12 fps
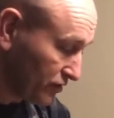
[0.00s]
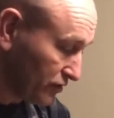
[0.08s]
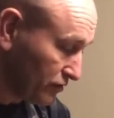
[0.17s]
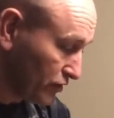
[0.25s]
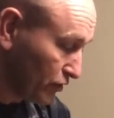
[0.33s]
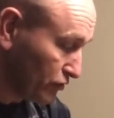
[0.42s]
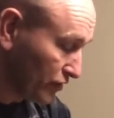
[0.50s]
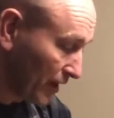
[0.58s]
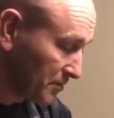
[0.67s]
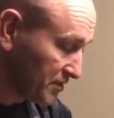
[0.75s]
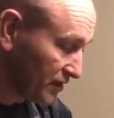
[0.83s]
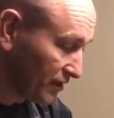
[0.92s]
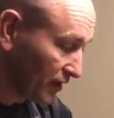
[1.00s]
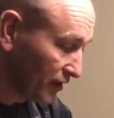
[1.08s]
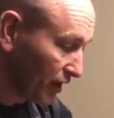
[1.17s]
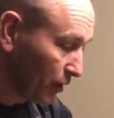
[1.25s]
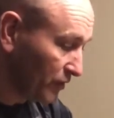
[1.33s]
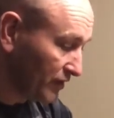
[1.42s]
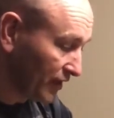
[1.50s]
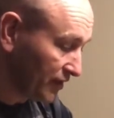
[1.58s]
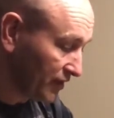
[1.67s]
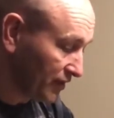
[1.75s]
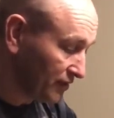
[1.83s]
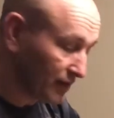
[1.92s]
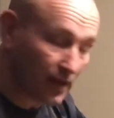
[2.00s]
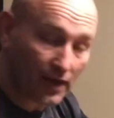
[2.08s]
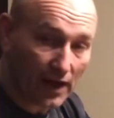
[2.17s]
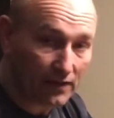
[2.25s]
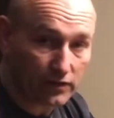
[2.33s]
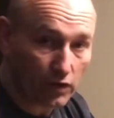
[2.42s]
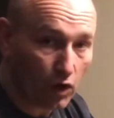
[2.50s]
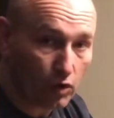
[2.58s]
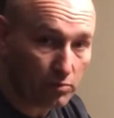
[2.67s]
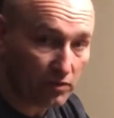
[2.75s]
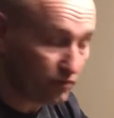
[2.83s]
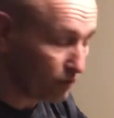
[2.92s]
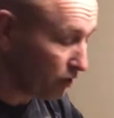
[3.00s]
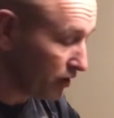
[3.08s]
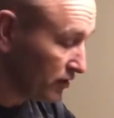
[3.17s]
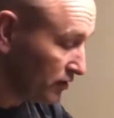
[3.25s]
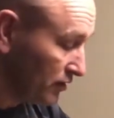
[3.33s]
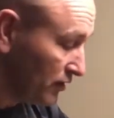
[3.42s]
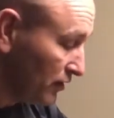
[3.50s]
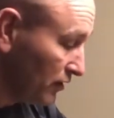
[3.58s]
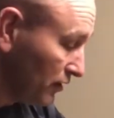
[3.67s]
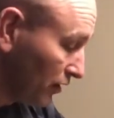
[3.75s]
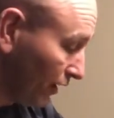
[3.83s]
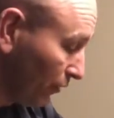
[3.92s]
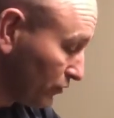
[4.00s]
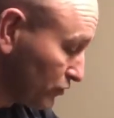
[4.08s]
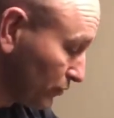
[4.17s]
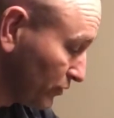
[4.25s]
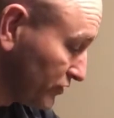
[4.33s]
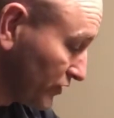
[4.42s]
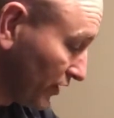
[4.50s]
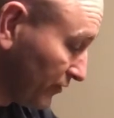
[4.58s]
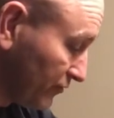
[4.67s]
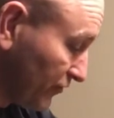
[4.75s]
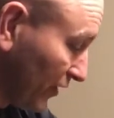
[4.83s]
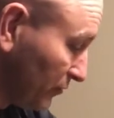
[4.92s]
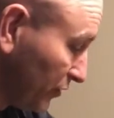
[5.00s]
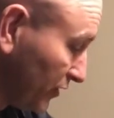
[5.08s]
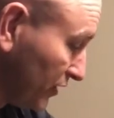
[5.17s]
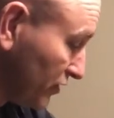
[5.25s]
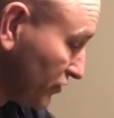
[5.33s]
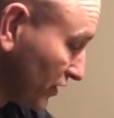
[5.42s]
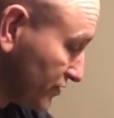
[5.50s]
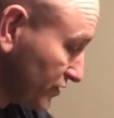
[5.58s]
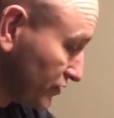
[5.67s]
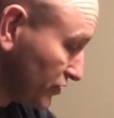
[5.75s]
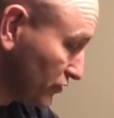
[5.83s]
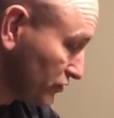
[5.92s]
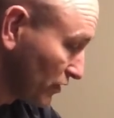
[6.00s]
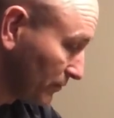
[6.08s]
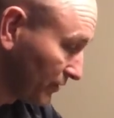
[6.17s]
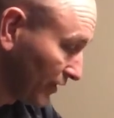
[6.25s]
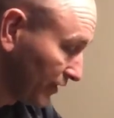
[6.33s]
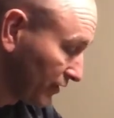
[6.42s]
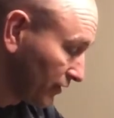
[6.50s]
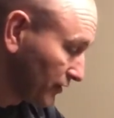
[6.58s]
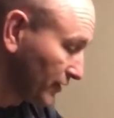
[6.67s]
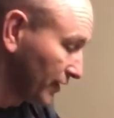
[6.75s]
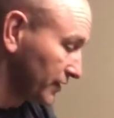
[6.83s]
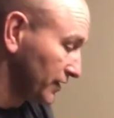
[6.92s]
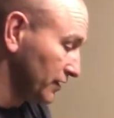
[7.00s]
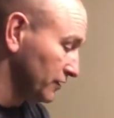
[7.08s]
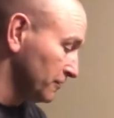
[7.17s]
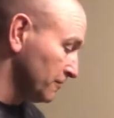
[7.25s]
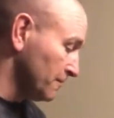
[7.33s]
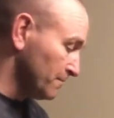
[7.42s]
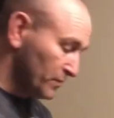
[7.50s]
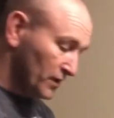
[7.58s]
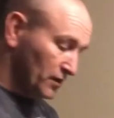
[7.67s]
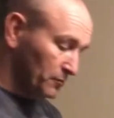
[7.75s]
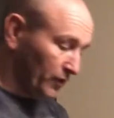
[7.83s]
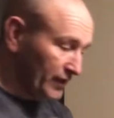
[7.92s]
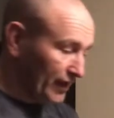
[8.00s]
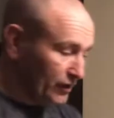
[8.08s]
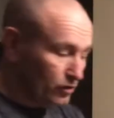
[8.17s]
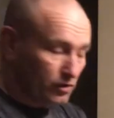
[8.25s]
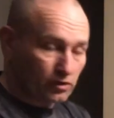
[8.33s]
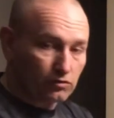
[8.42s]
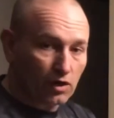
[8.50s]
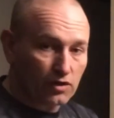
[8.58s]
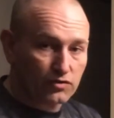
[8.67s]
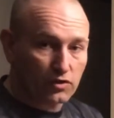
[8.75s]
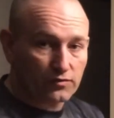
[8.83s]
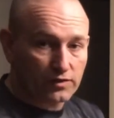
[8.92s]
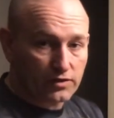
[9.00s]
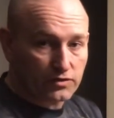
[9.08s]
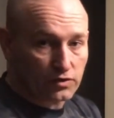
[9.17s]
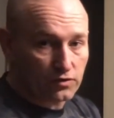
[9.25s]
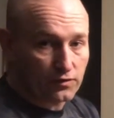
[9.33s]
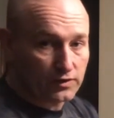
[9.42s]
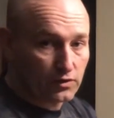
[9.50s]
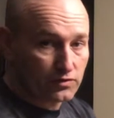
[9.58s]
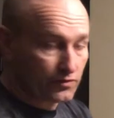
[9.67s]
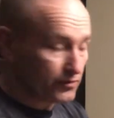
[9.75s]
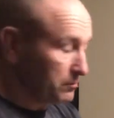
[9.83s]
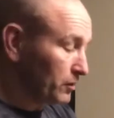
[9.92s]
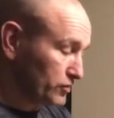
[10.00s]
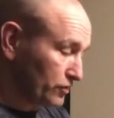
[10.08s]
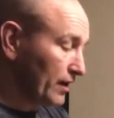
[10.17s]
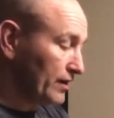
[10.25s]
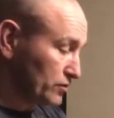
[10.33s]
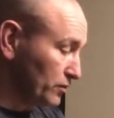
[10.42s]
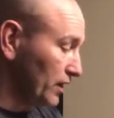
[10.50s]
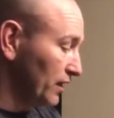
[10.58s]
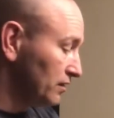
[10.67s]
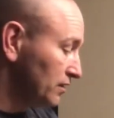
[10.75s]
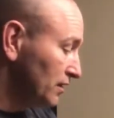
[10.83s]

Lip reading: two traps here that I got with that kit that I hadn't owned before, which I find pretty interesting too. So I'm glad I got that kit. But yeah, you can cross over this stuff and use it for muskrat as well.